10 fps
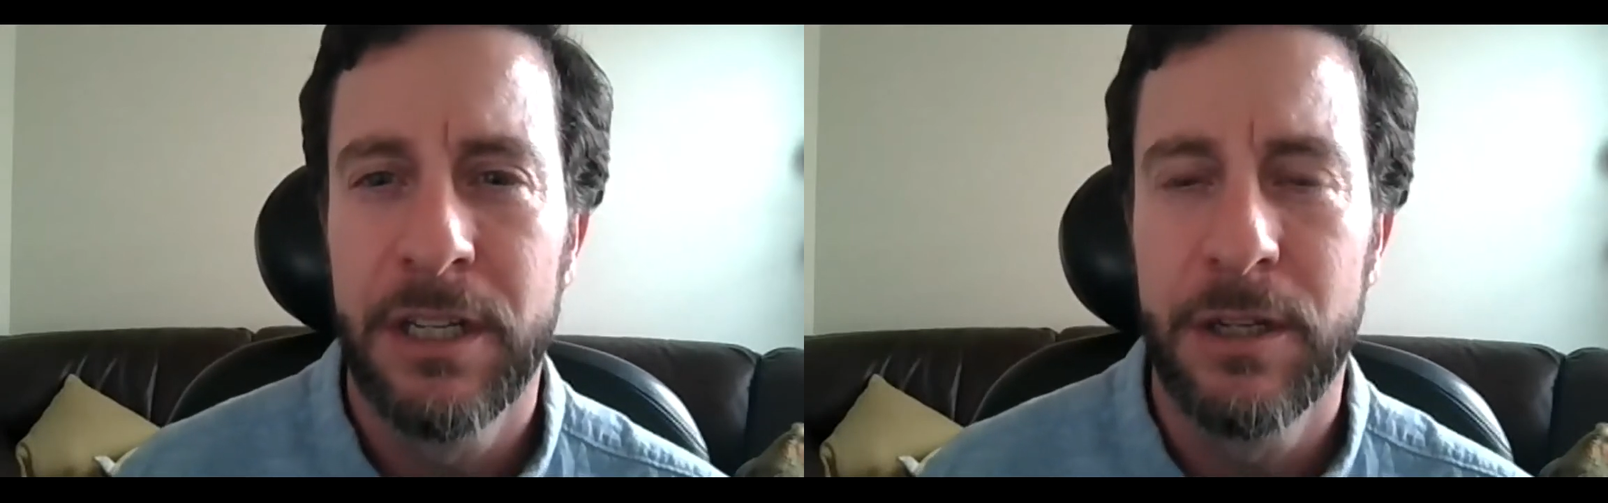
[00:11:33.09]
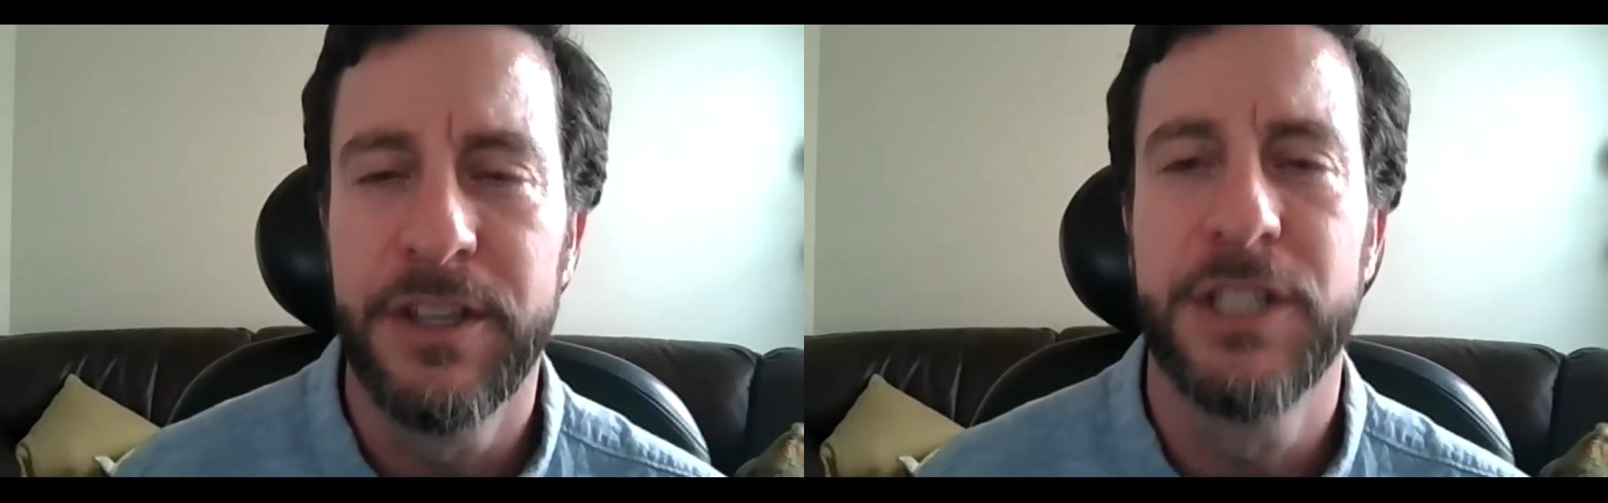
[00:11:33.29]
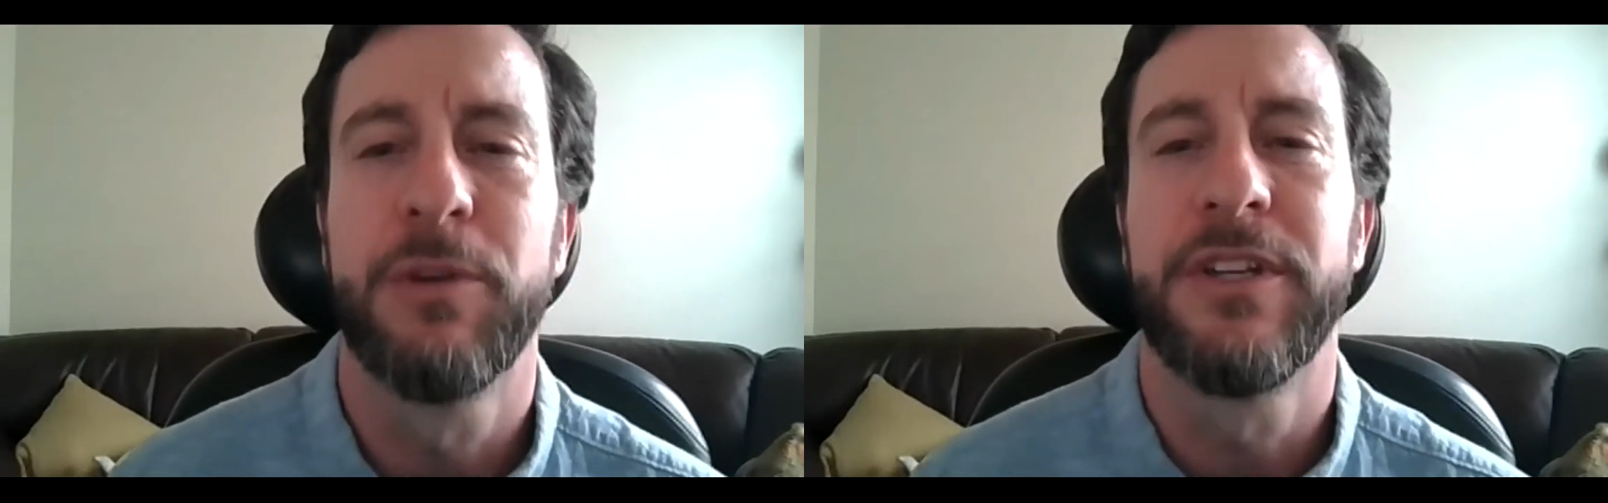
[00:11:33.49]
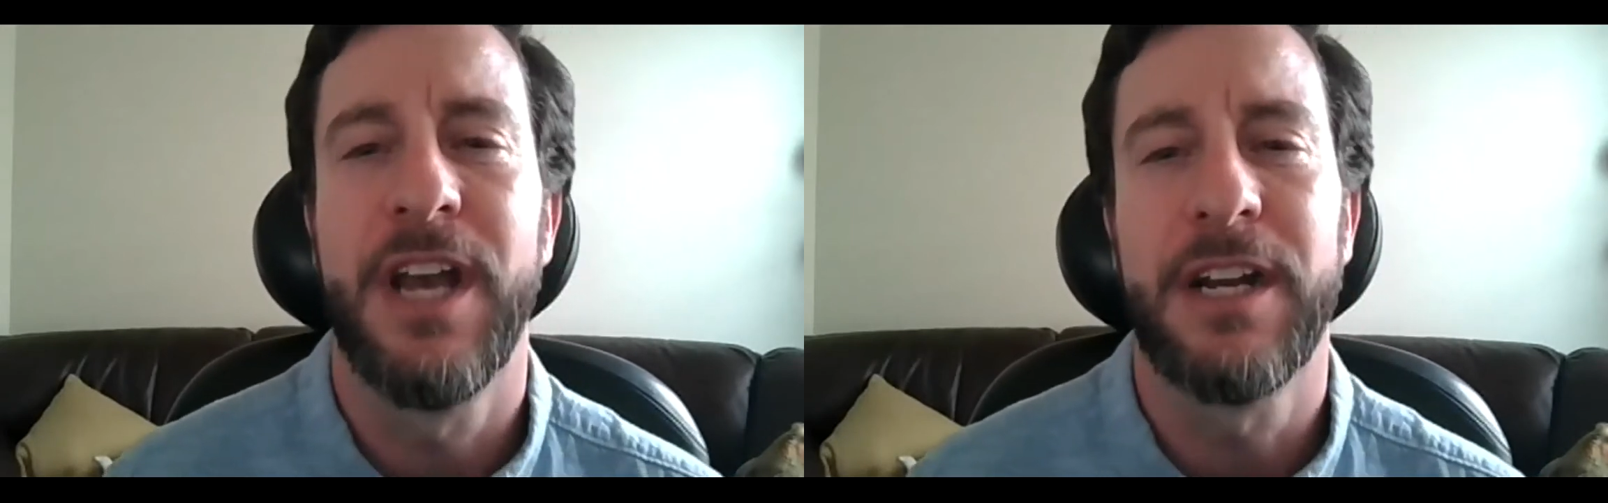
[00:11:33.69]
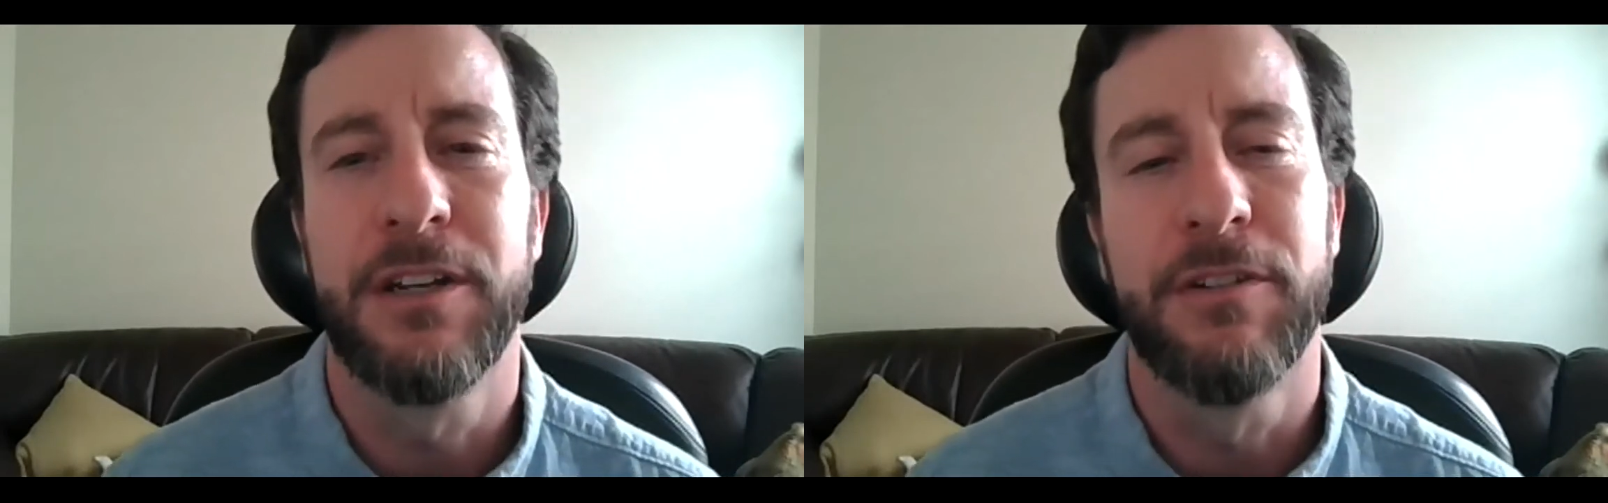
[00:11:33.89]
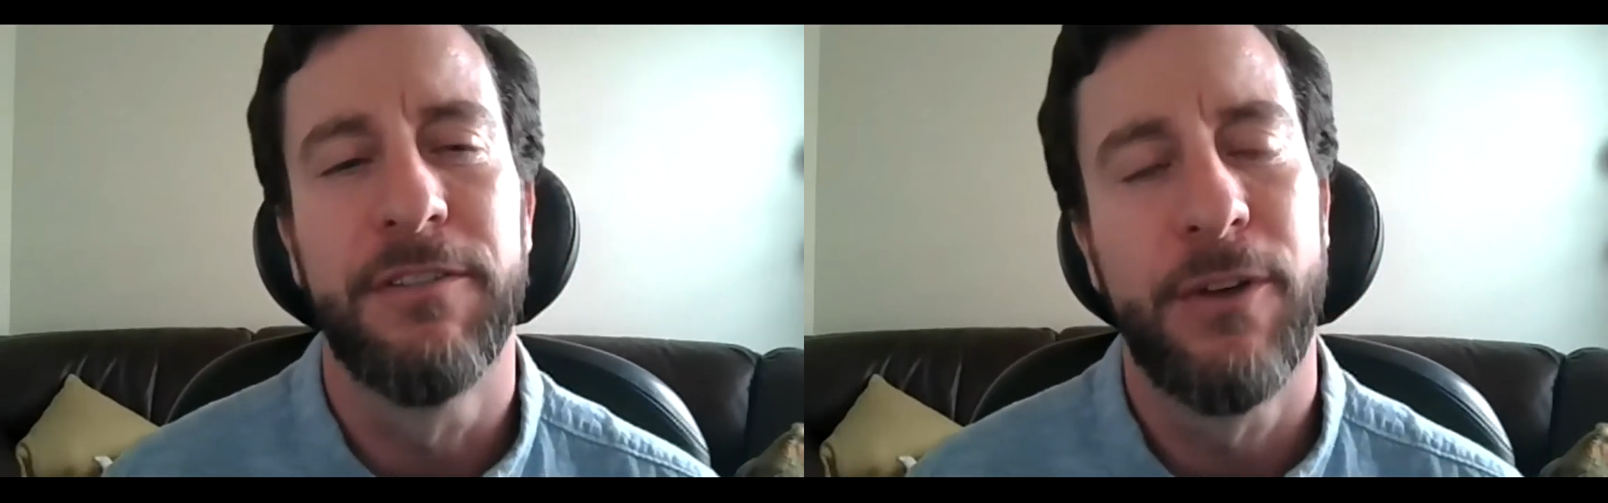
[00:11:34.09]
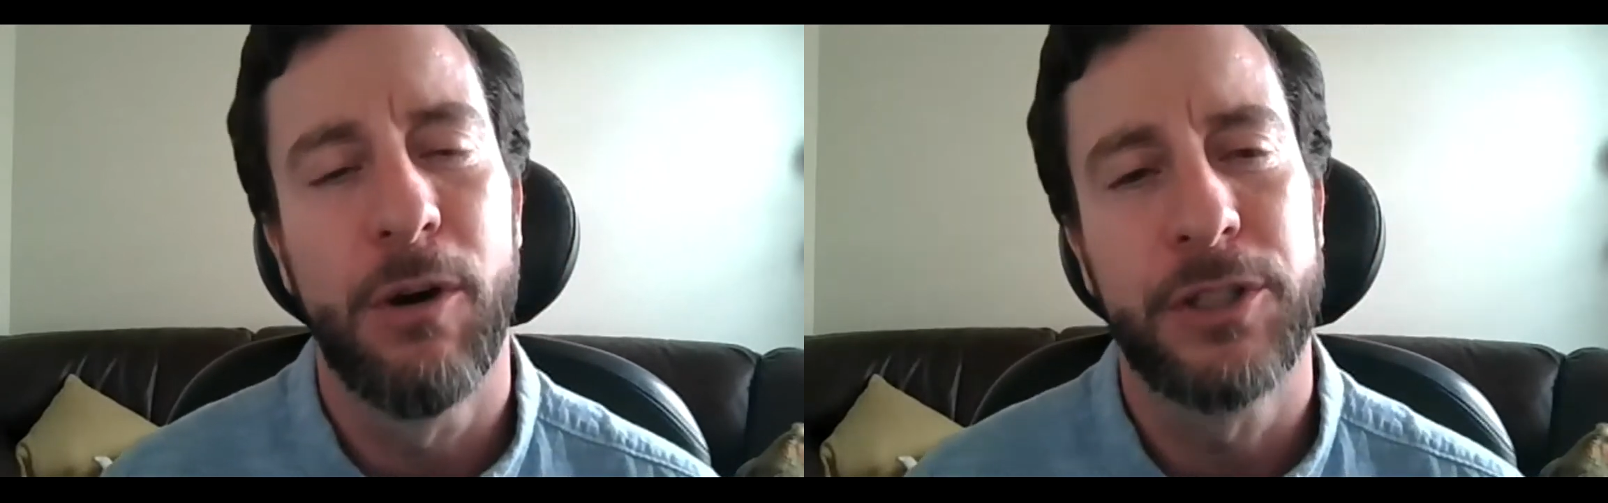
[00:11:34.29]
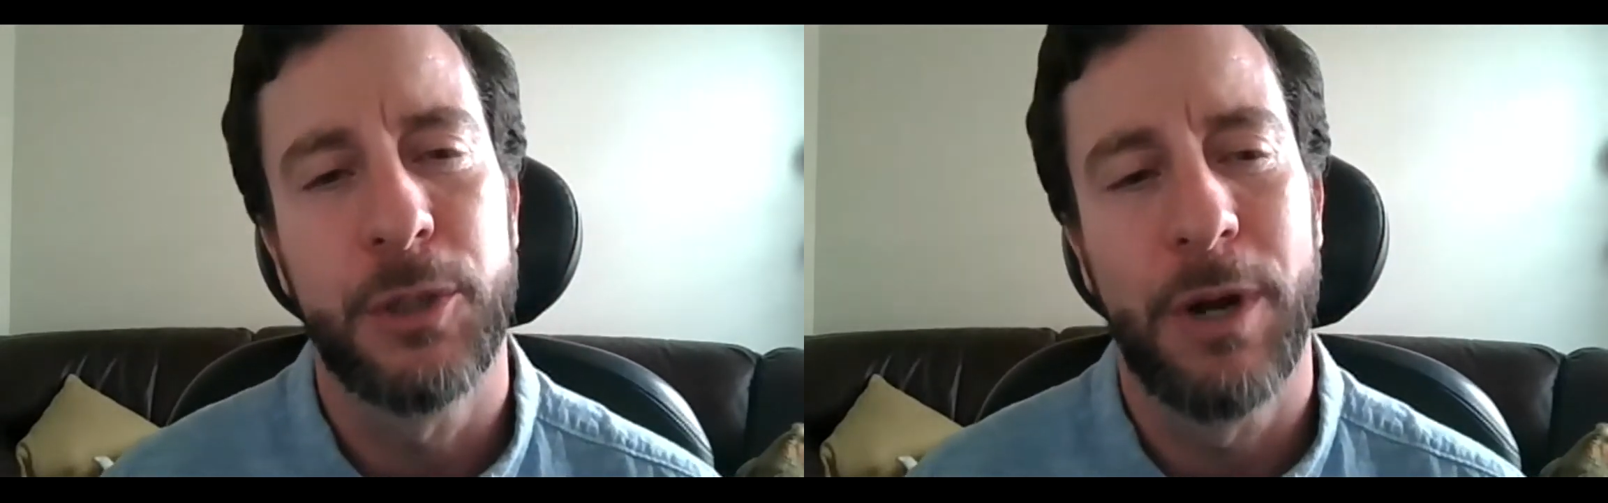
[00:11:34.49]
These were the technical
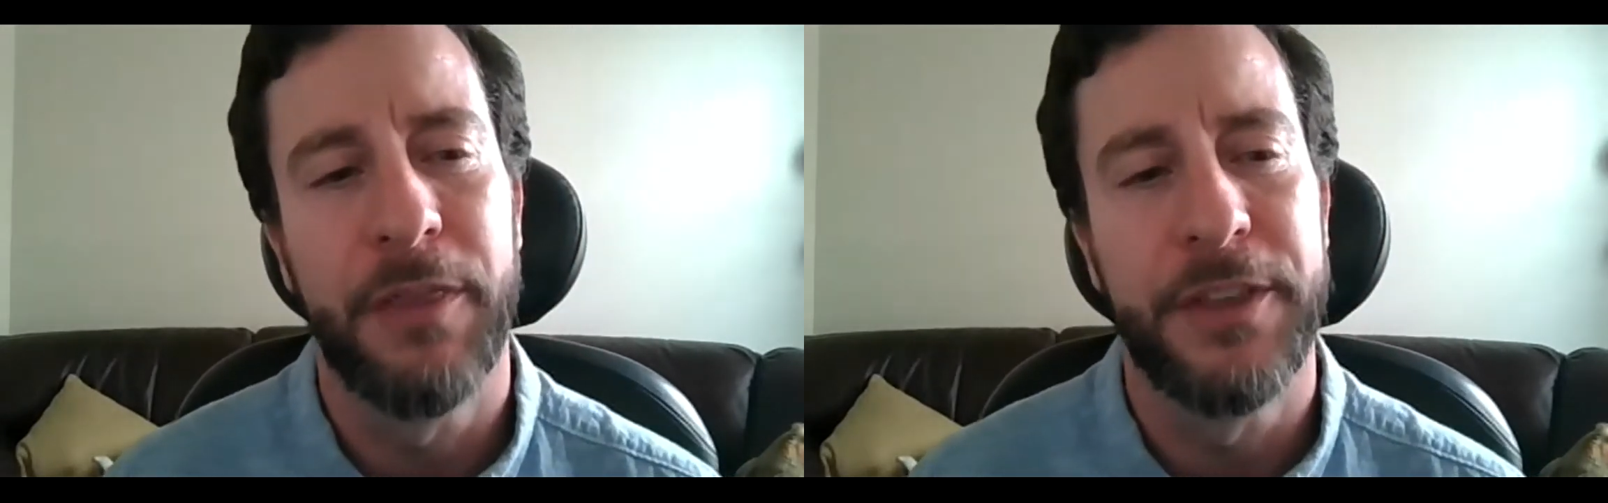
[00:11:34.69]
folks who were out